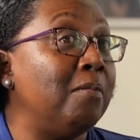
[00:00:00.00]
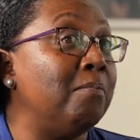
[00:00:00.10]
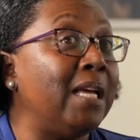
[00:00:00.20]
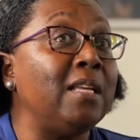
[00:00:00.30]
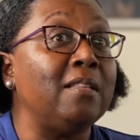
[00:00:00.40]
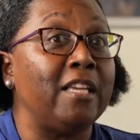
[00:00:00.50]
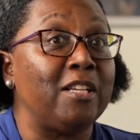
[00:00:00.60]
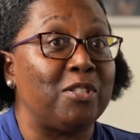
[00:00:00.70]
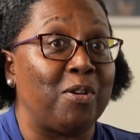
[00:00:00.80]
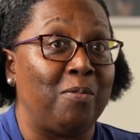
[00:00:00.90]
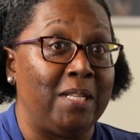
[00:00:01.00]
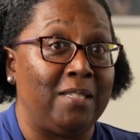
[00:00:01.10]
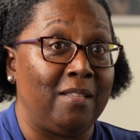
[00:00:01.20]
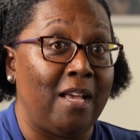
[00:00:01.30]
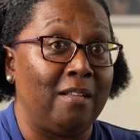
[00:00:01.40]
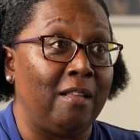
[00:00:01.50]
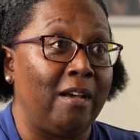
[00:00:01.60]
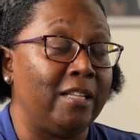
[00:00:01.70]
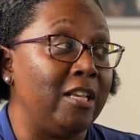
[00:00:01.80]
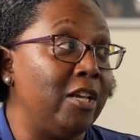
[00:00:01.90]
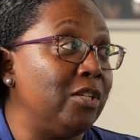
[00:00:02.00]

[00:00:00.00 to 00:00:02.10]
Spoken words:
Many things go into that line.